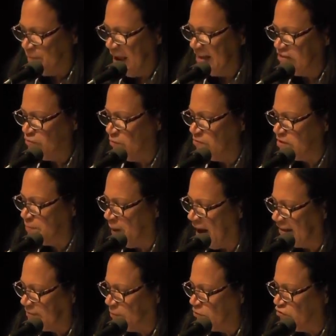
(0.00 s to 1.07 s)
space where it was
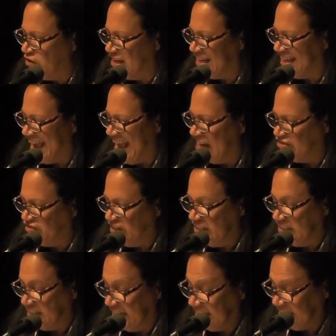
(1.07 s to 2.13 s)
possible to engage the
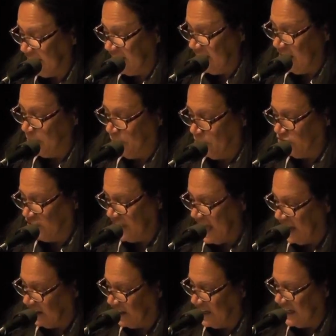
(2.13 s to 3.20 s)
density of
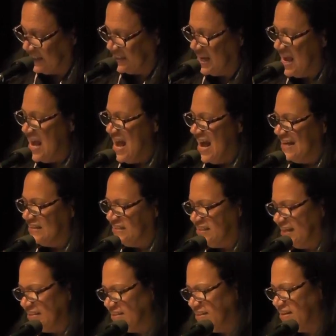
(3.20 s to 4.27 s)
personalities and
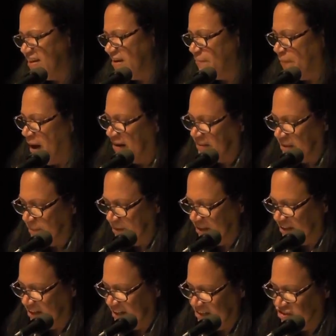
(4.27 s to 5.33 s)
density of
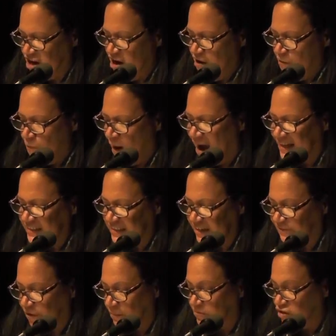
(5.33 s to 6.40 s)
possibilities
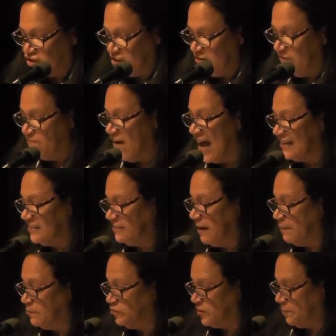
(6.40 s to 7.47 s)
rising from sheer vast
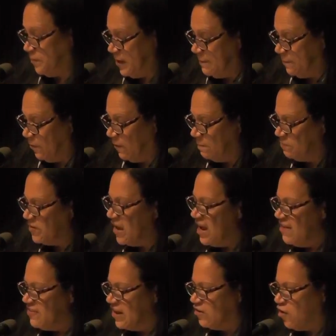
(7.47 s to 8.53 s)
numbers of people
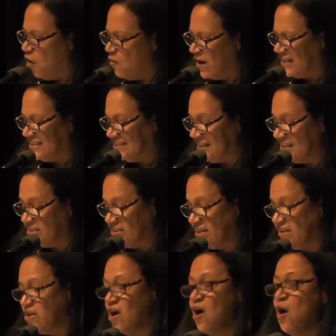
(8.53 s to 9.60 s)
that
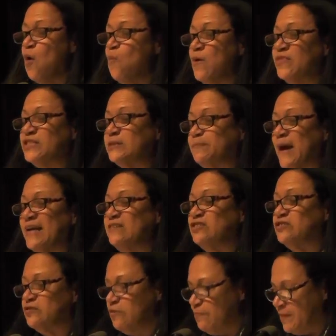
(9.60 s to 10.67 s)
coexisted with
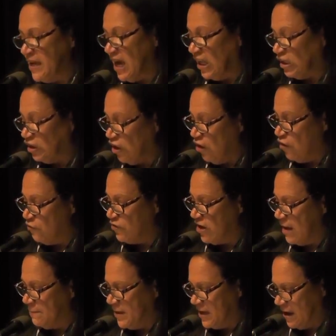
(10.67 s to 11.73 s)
space to be alone
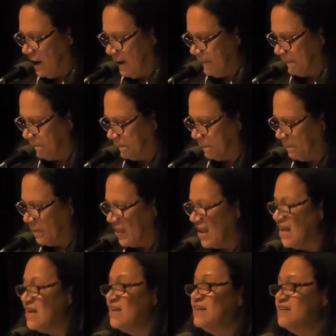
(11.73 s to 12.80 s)
and become.
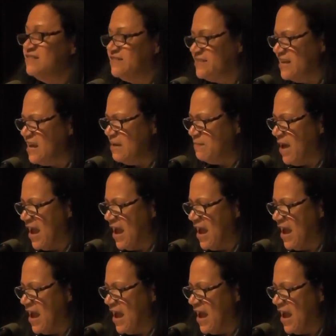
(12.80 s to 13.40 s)
Ziggy